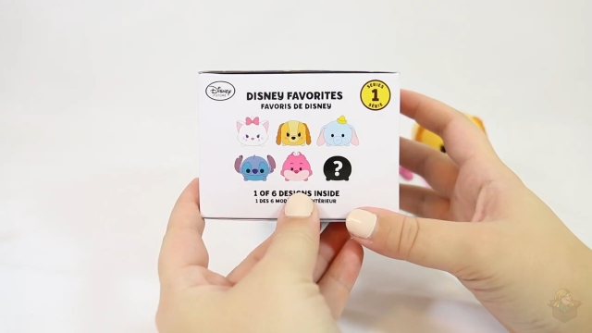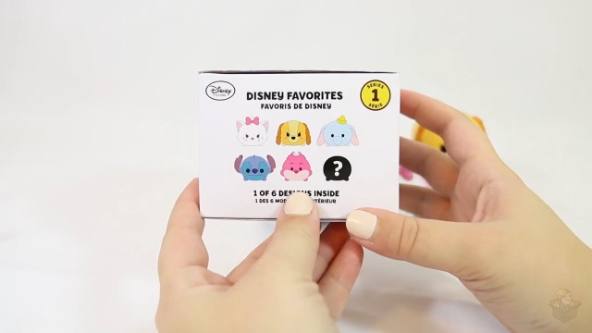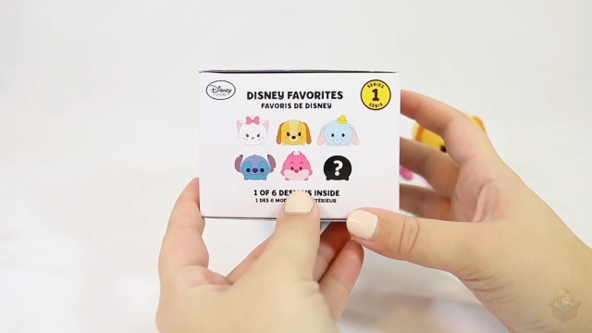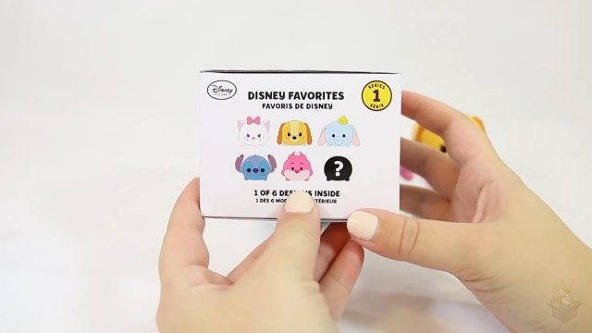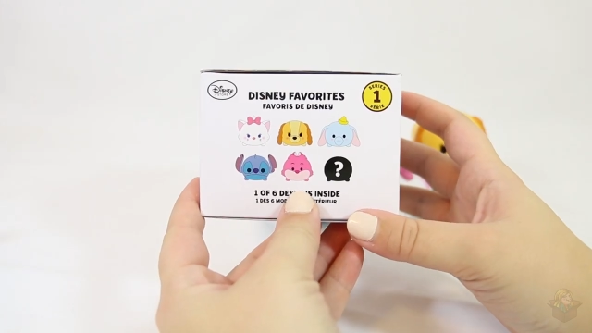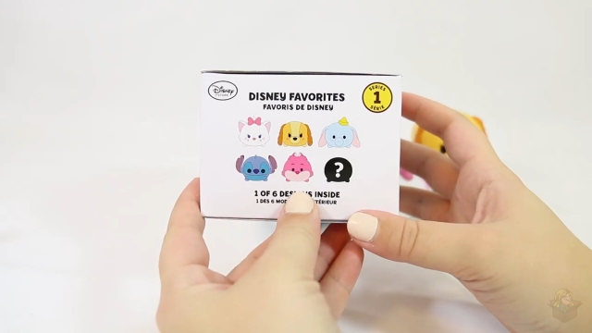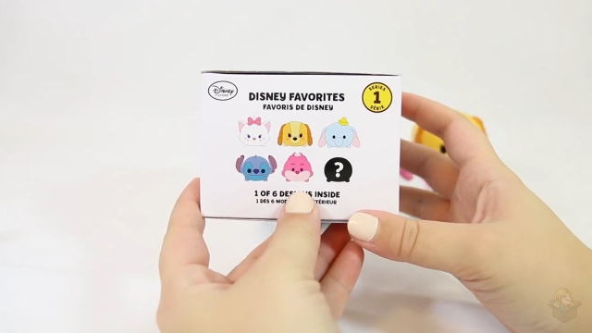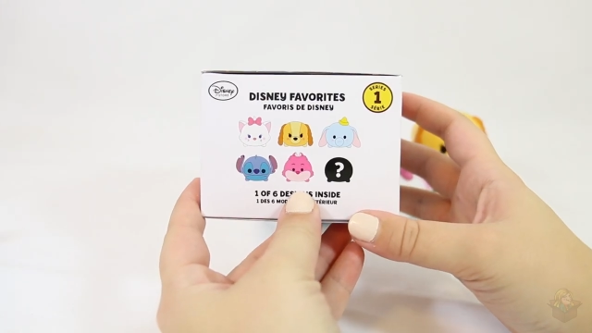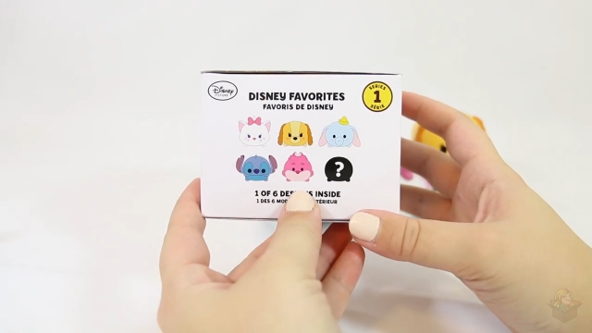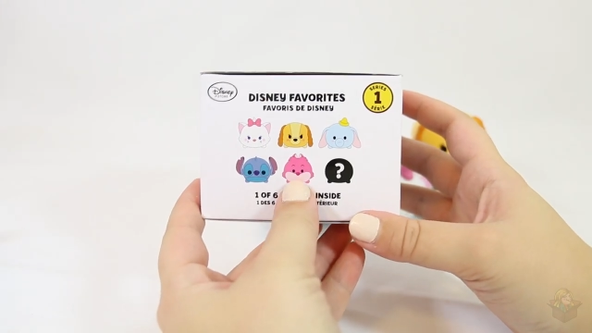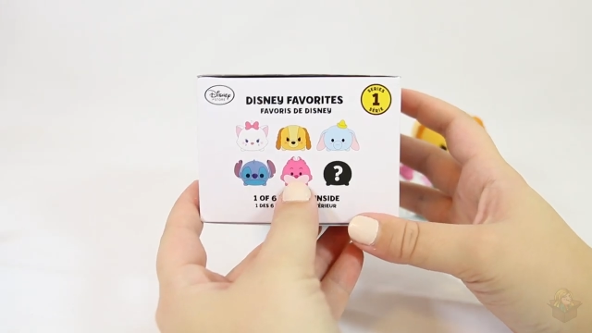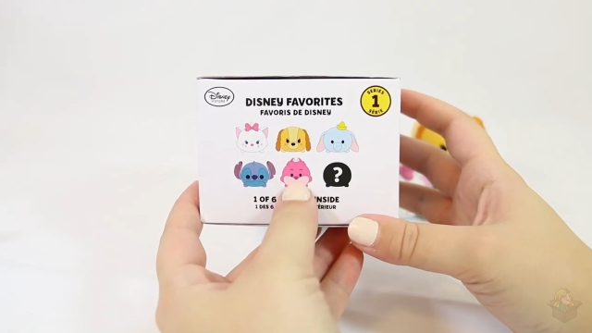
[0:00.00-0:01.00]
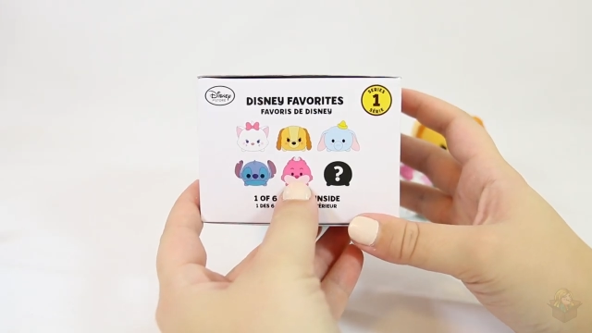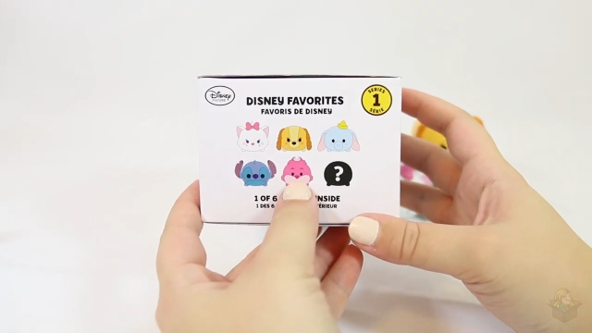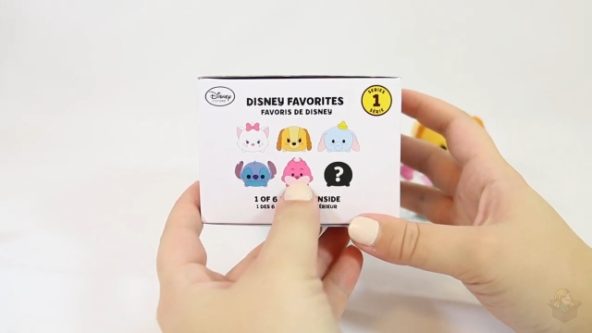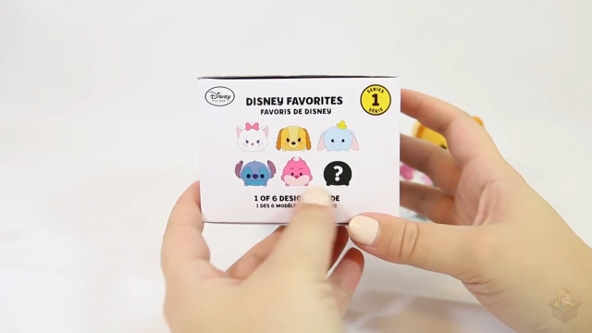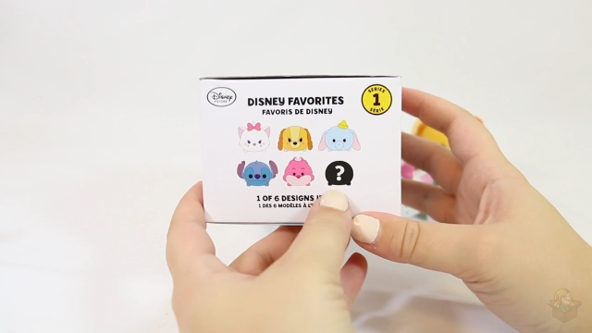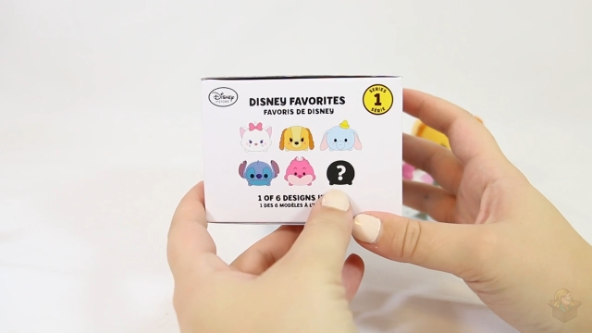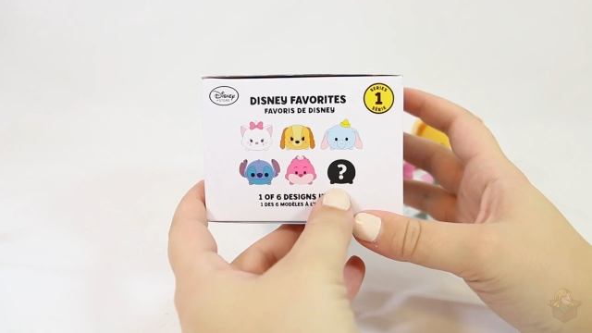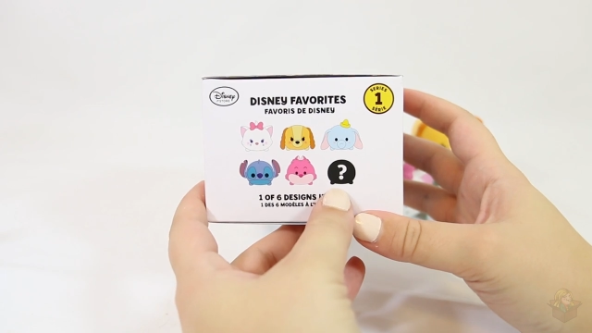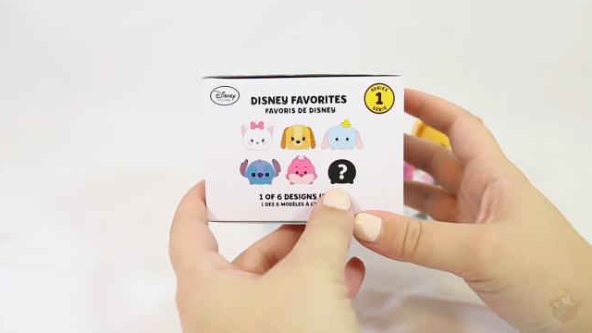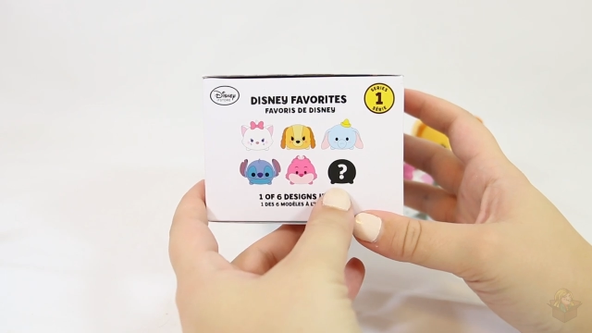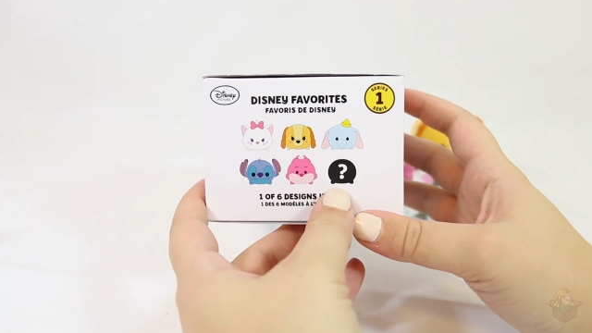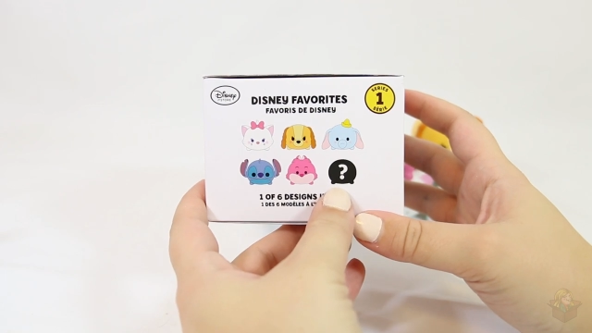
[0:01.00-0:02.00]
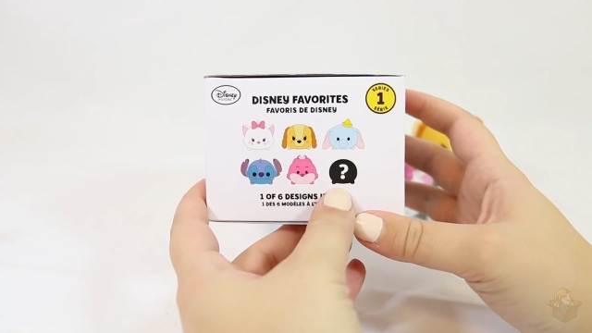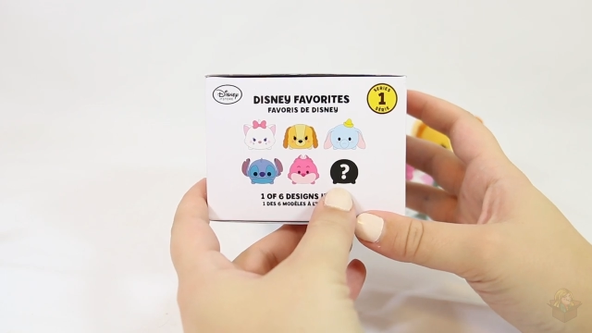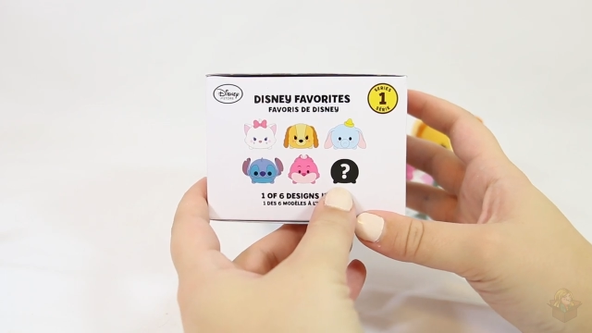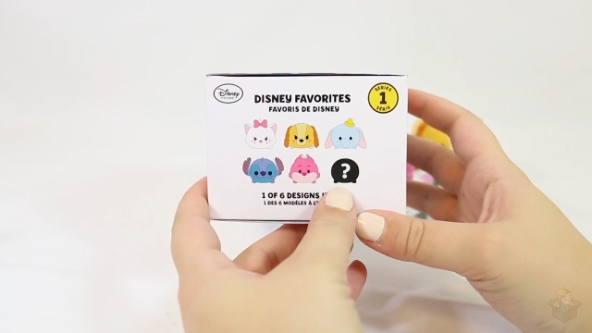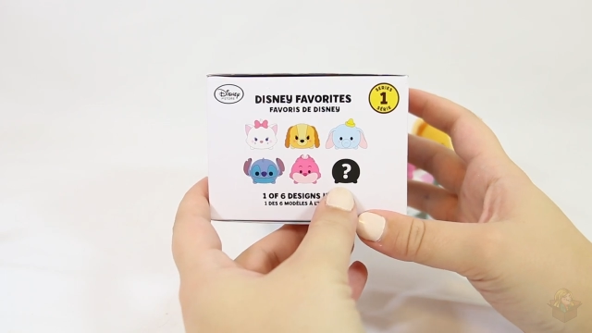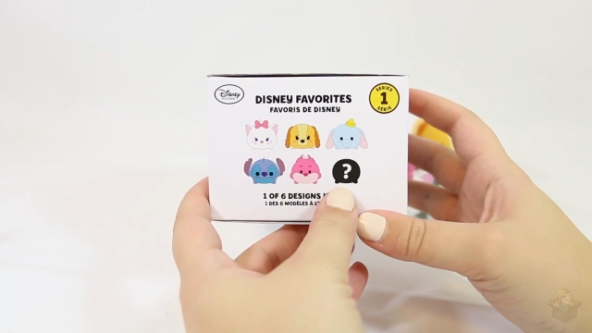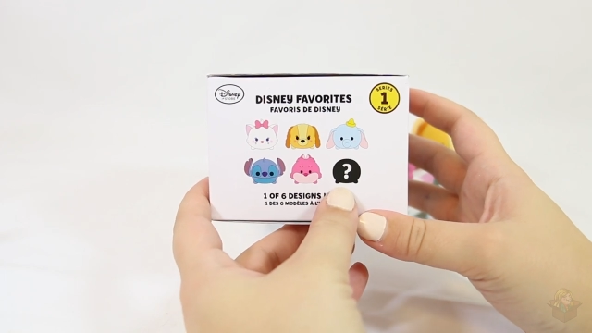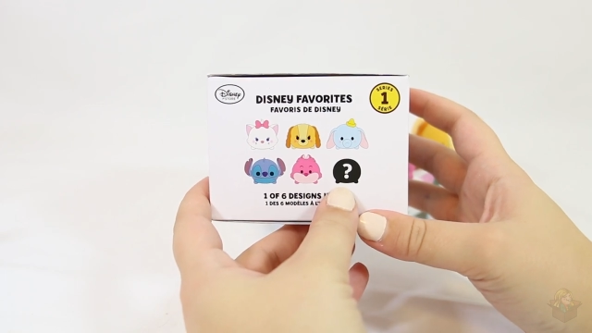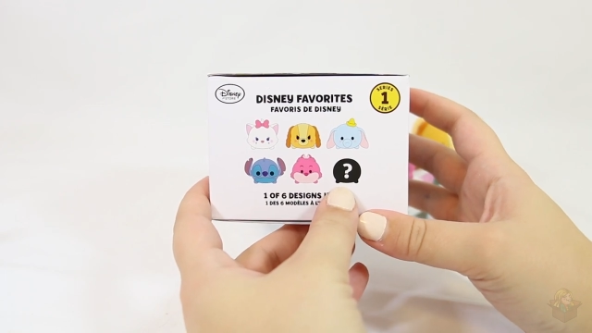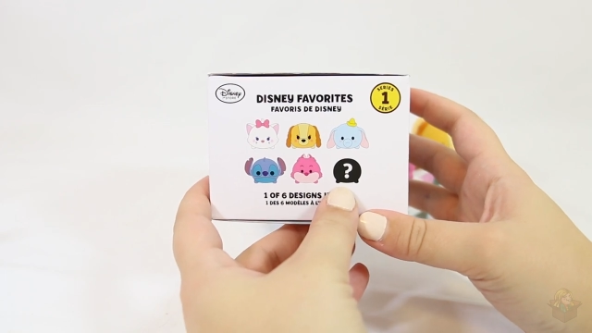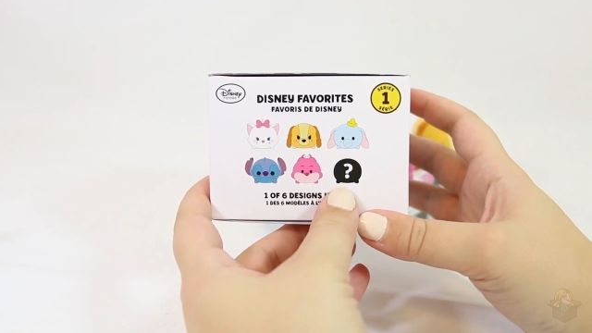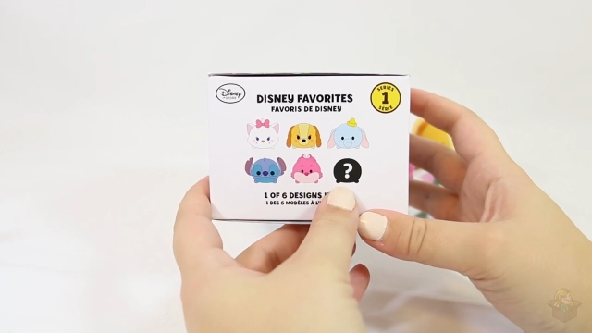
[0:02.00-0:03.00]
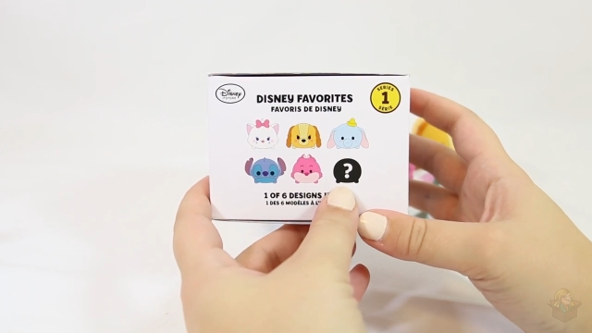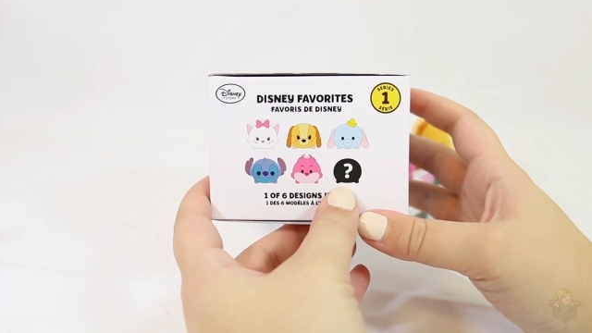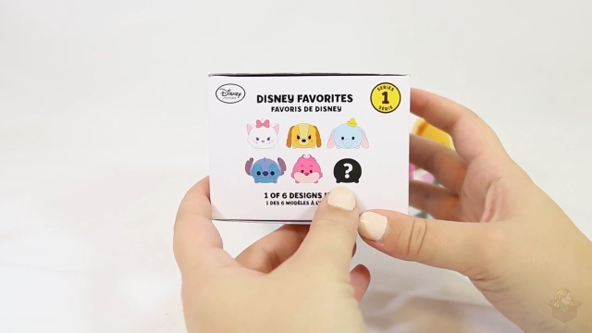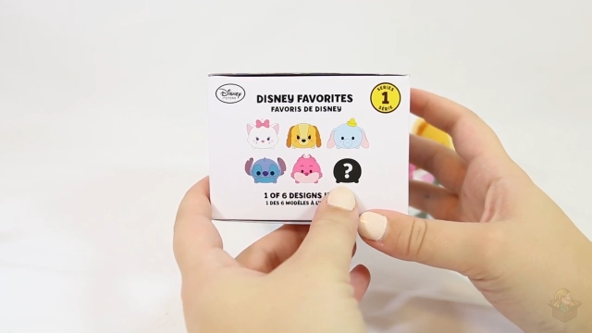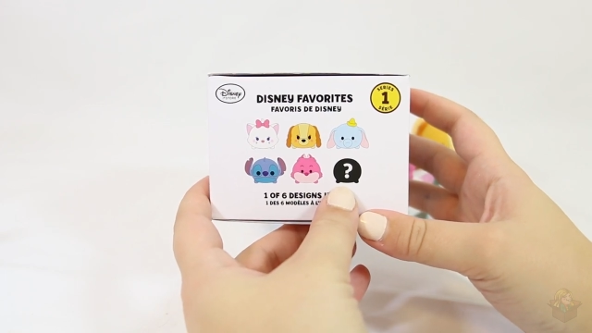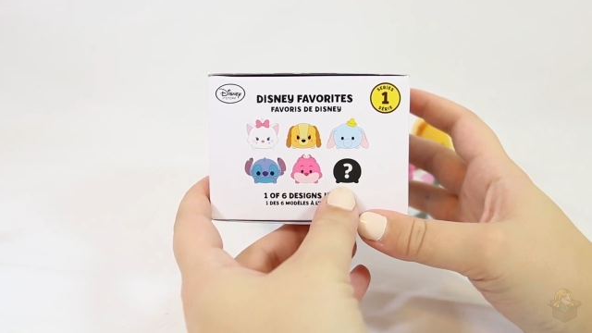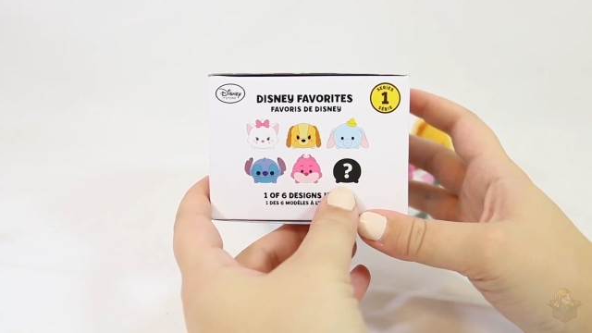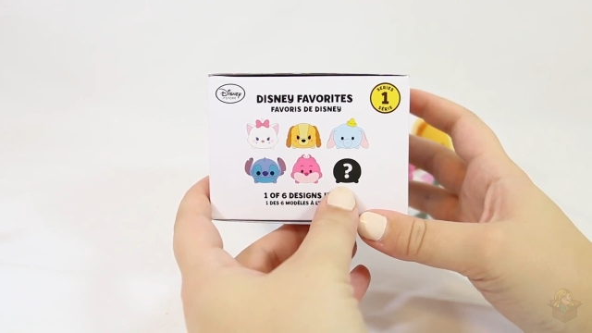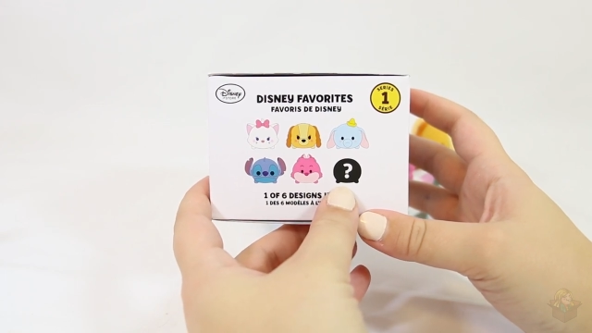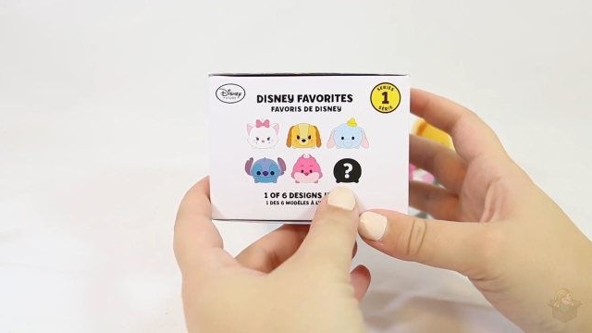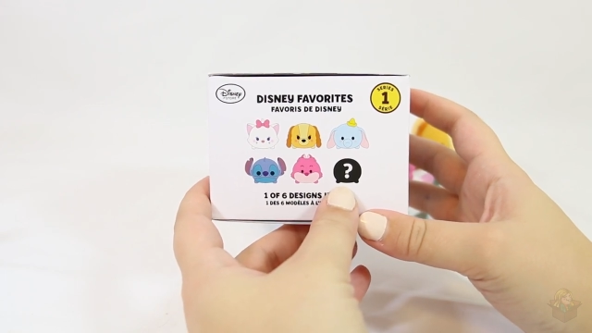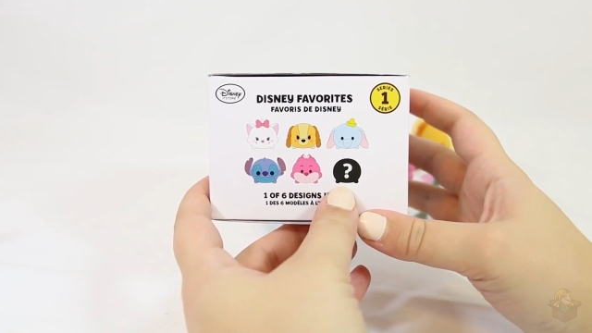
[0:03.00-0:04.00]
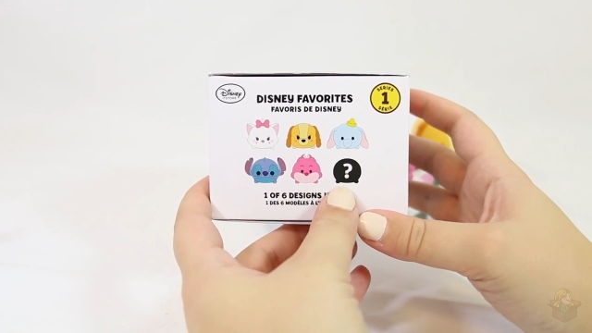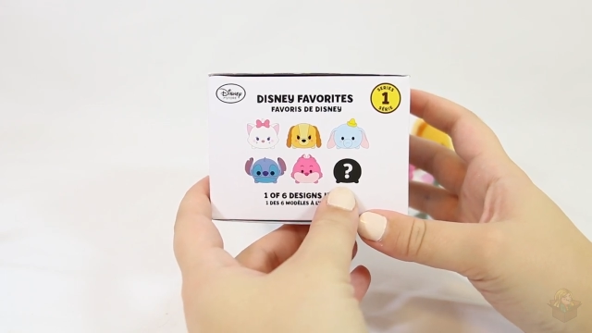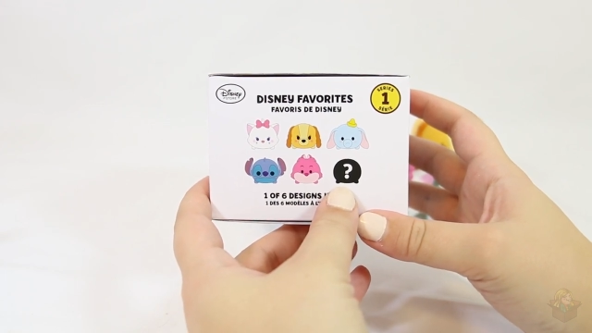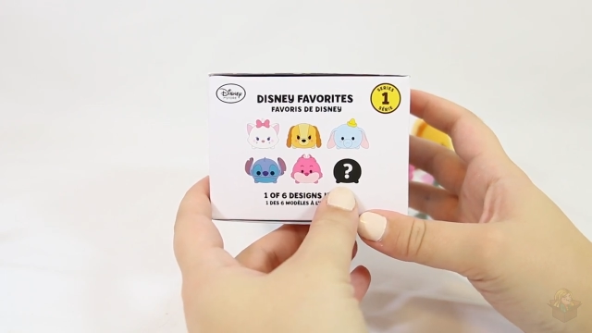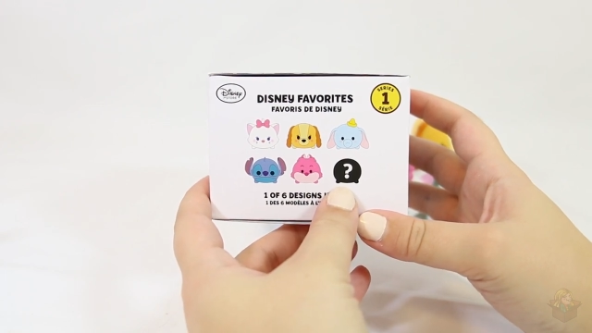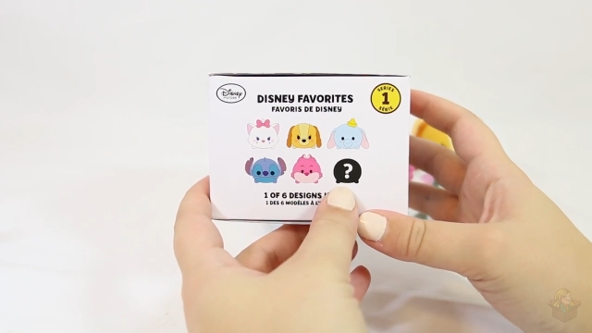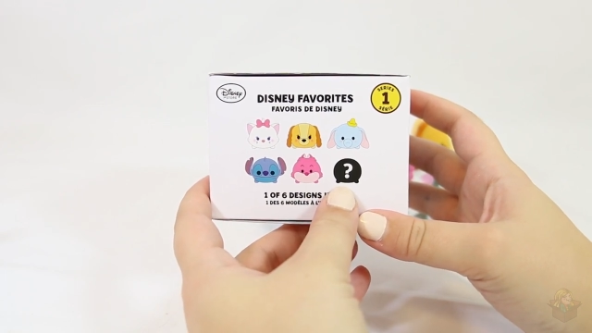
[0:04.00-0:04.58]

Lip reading: (no speaker visible)